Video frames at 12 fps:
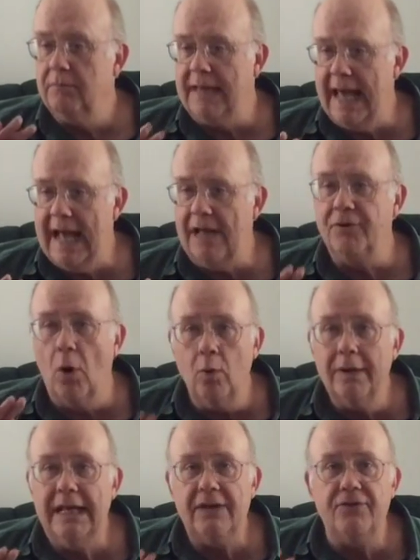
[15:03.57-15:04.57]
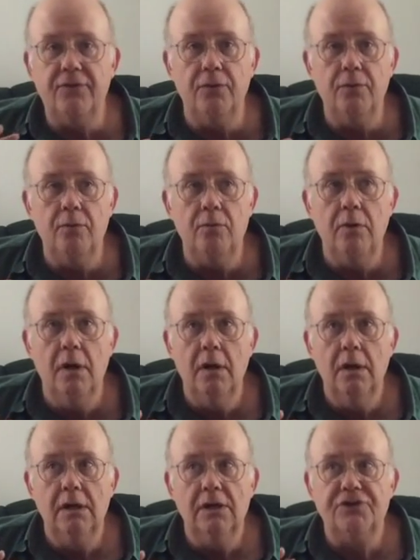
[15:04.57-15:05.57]
Yeah, don't get too
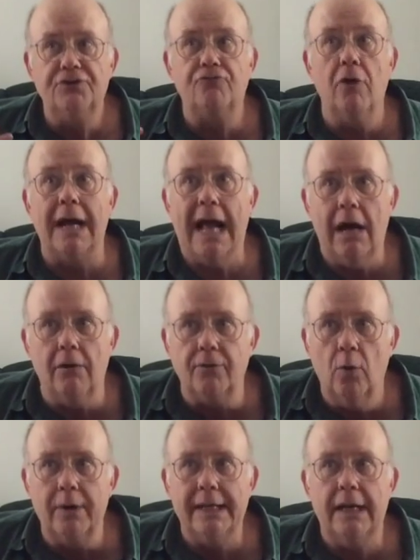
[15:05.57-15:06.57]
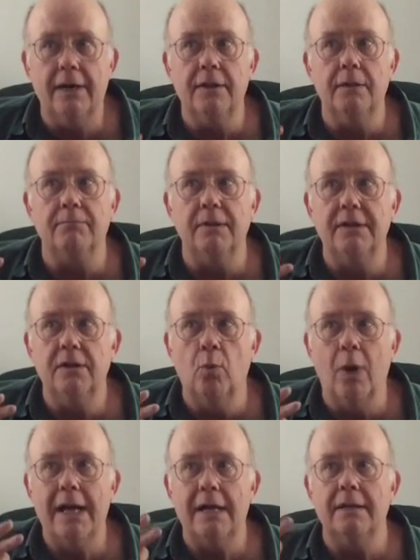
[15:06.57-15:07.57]
strung out. Don't get out on the,
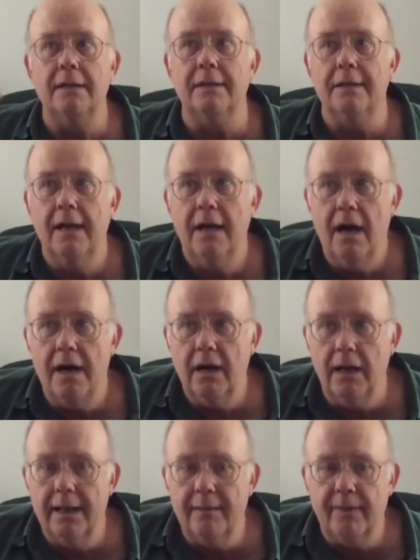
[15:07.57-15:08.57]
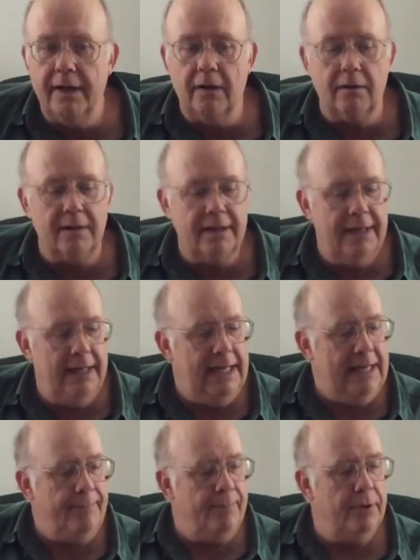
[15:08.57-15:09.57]
way out on a limb here.
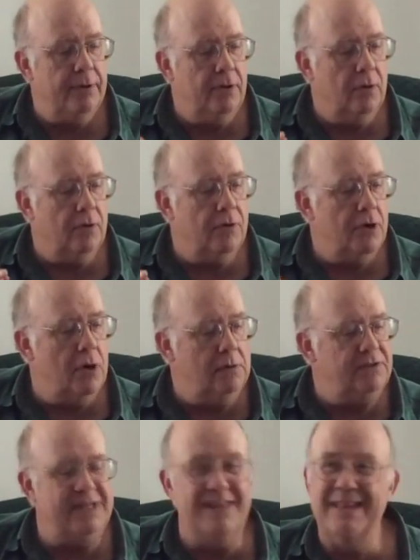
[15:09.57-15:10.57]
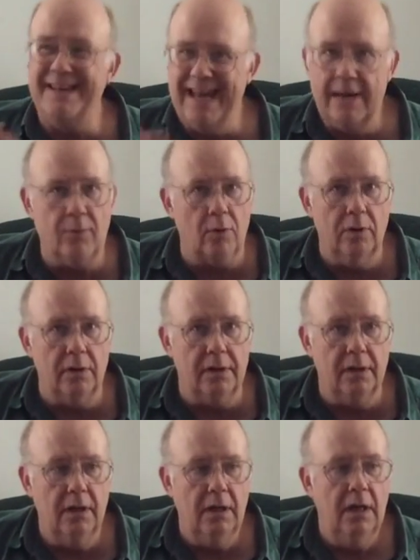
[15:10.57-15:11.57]
Keep your notes in the
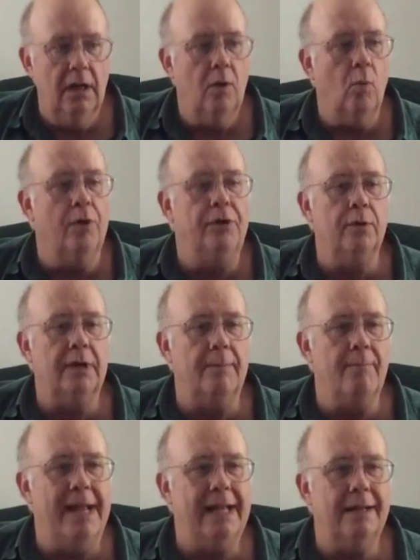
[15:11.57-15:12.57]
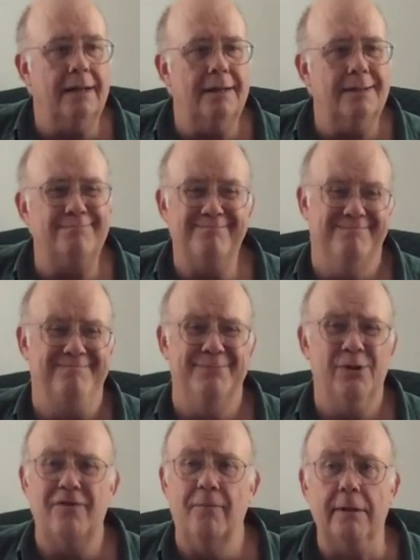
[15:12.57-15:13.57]
neighborhood where you can make
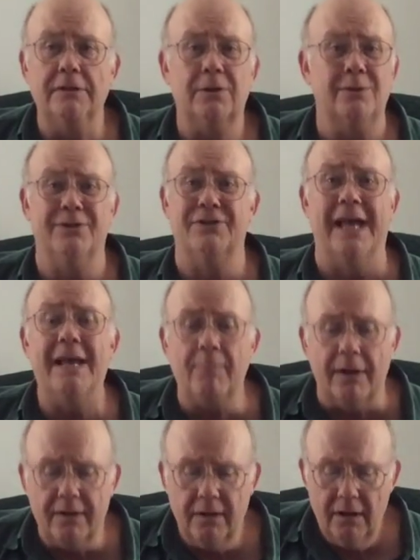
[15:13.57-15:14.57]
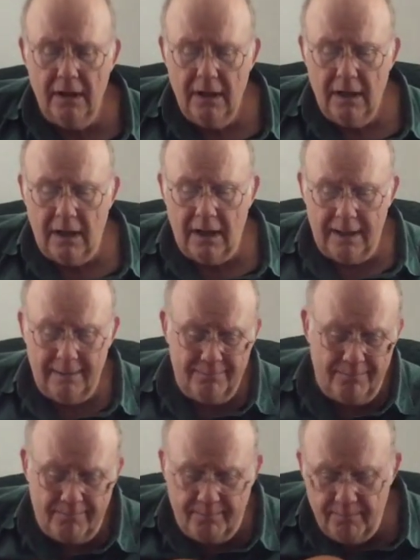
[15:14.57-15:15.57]
sort of a musical statement.
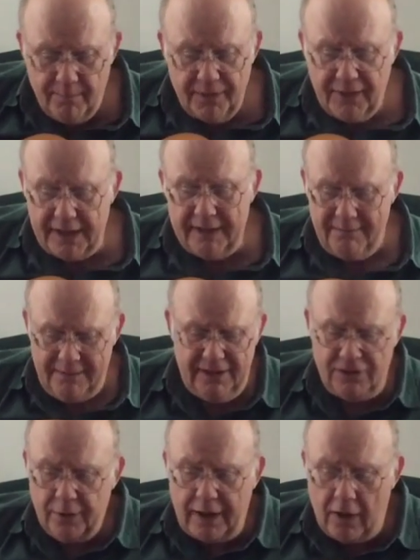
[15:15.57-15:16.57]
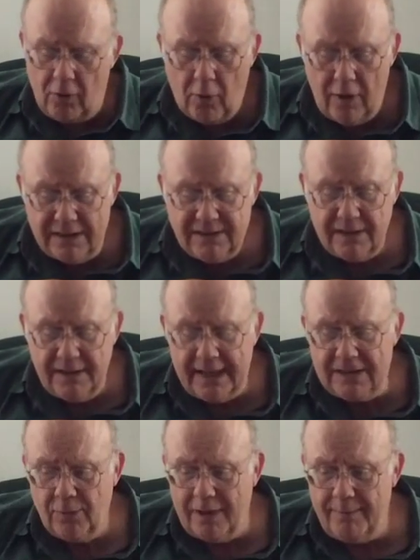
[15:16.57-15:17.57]
Then just looking across to the
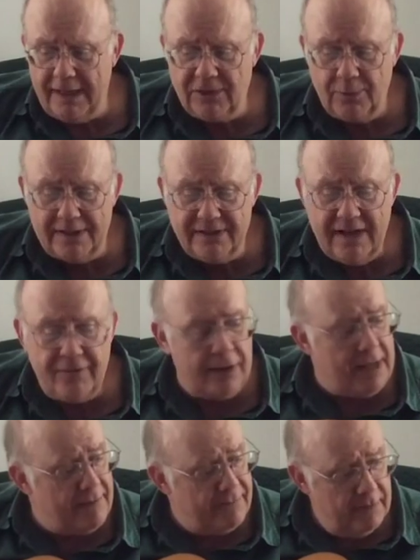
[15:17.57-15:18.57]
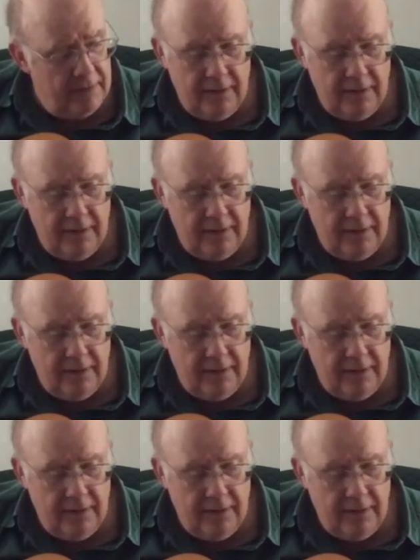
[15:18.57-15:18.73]
next one on page 27, you have